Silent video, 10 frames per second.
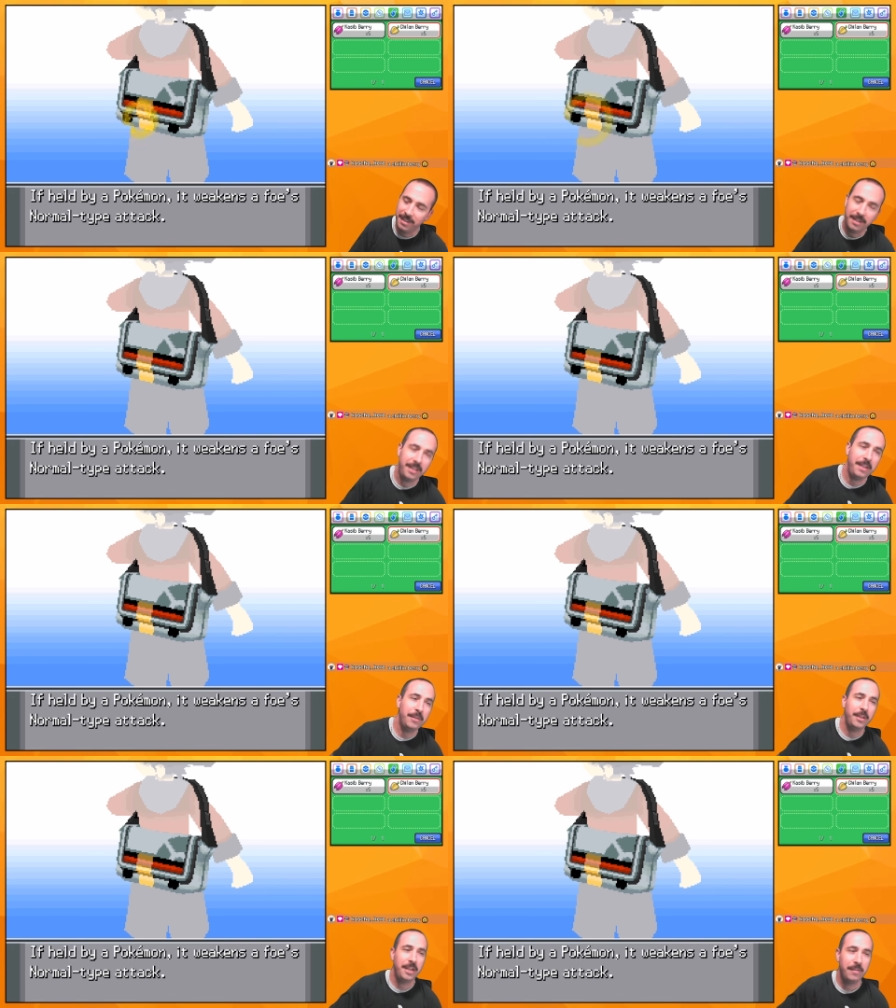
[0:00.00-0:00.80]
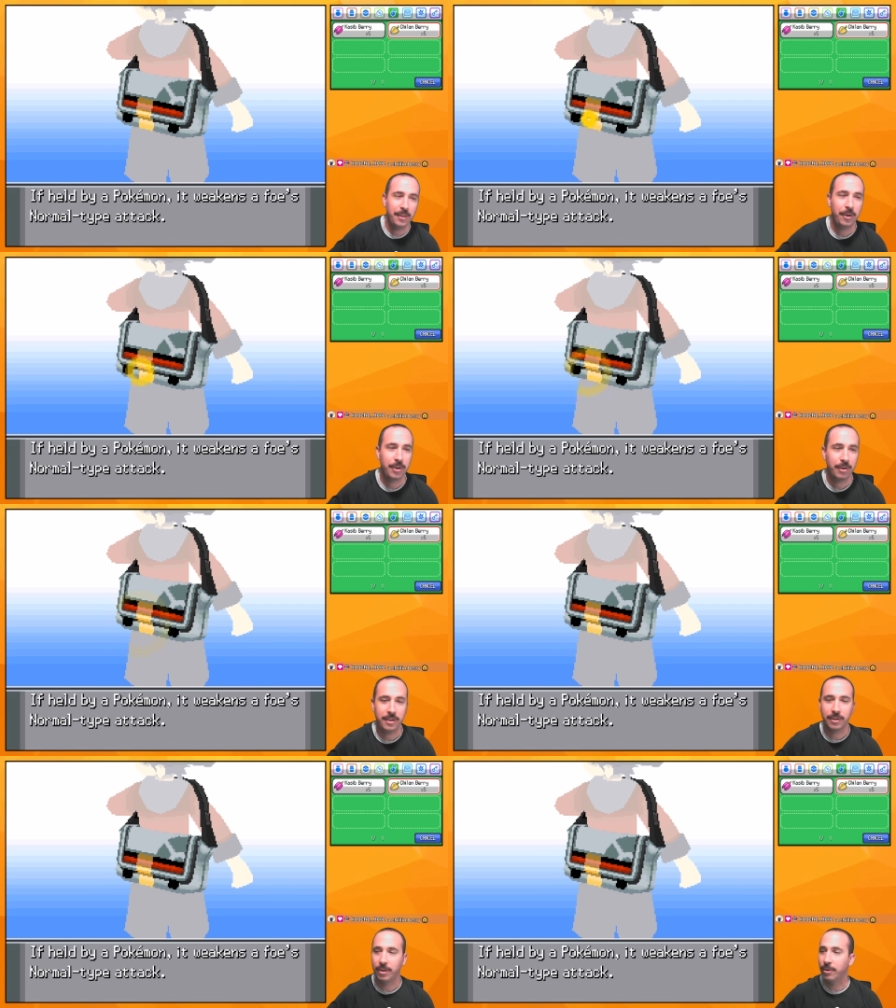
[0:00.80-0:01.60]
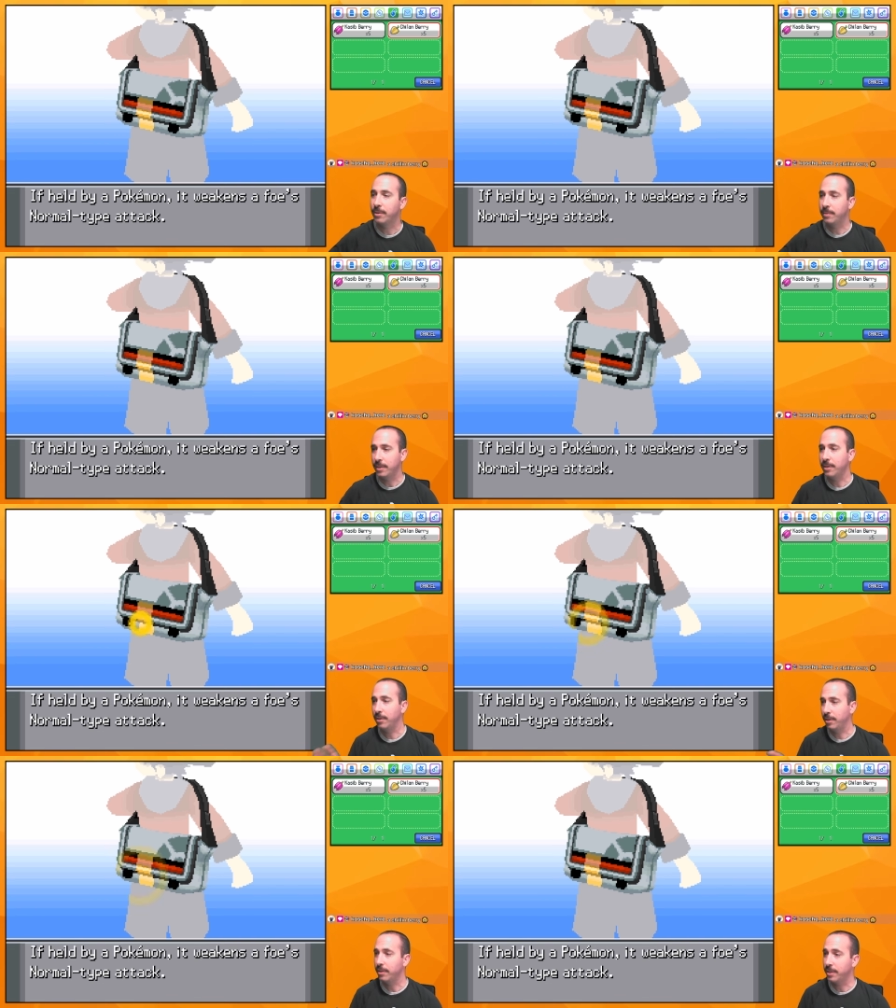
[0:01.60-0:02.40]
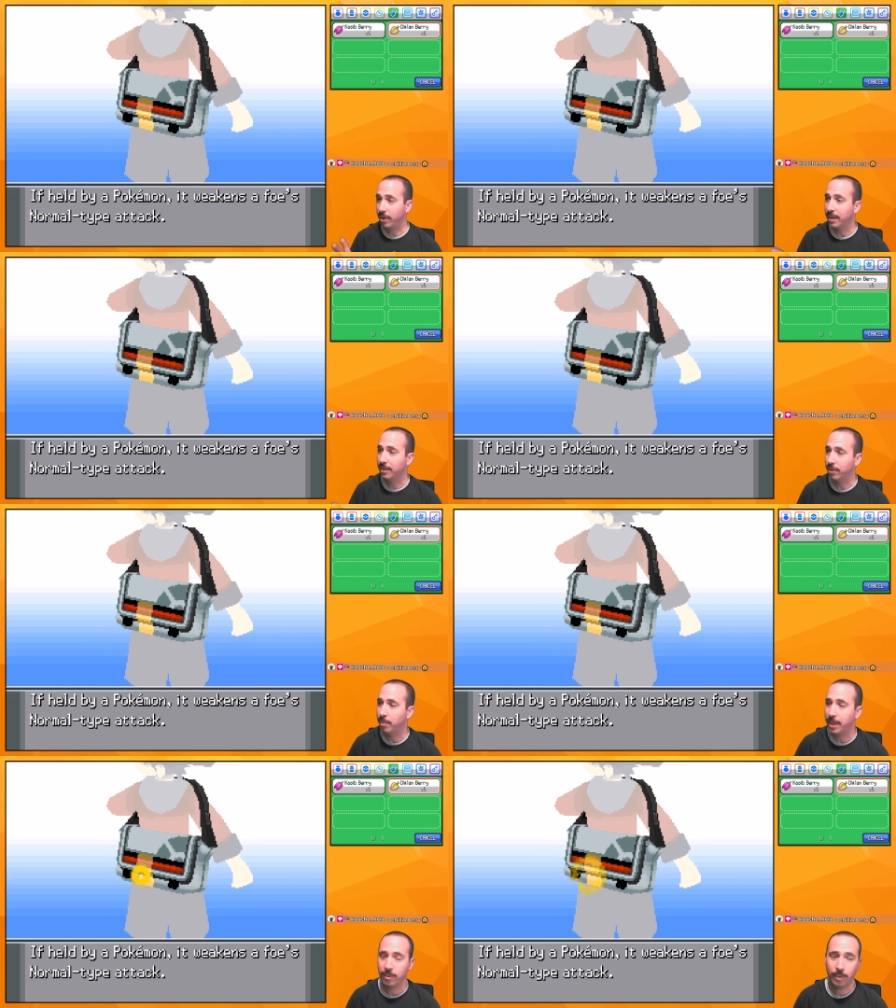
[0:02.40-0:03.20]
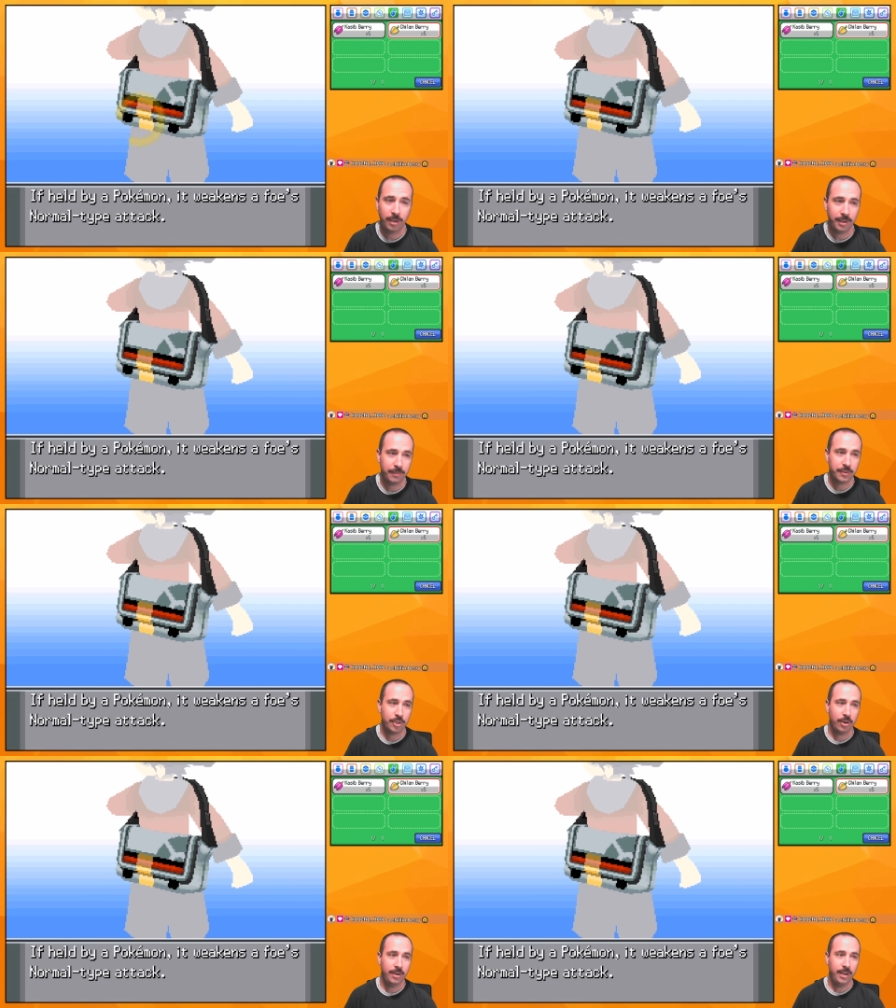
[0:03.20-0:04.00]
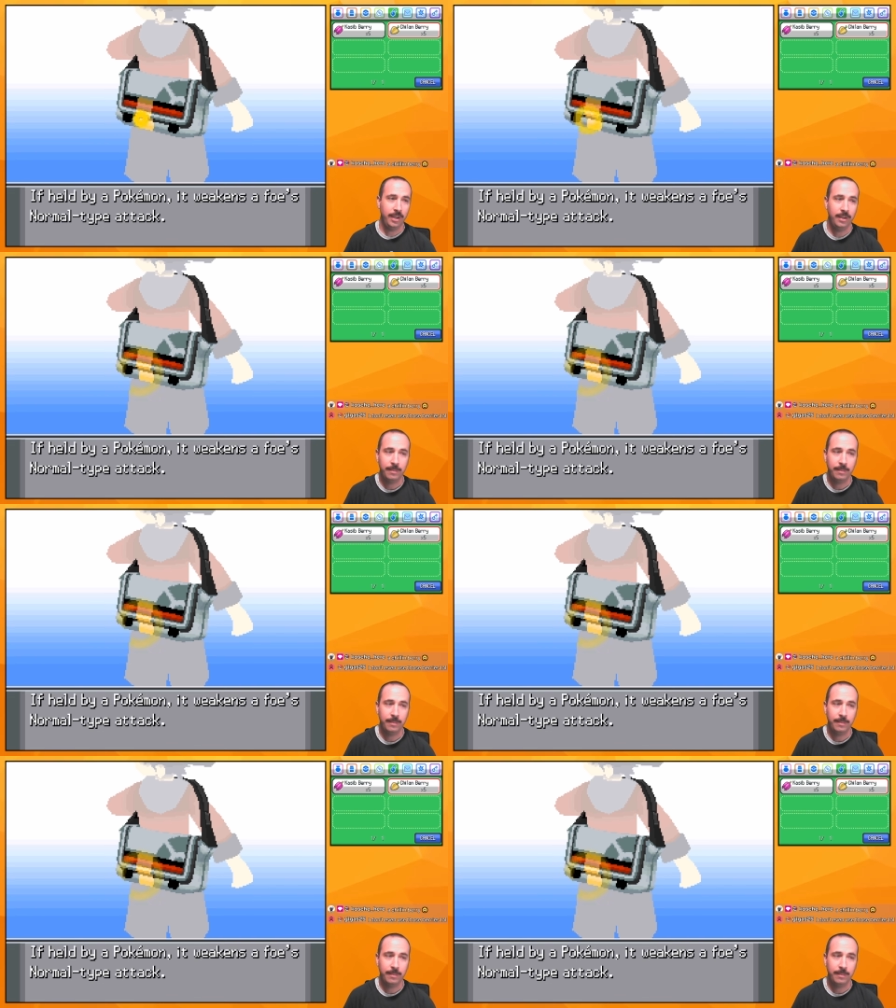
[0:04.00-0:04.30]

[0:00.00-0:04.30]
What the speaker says: Even though you're getting a little buck wild off the Chardonnay.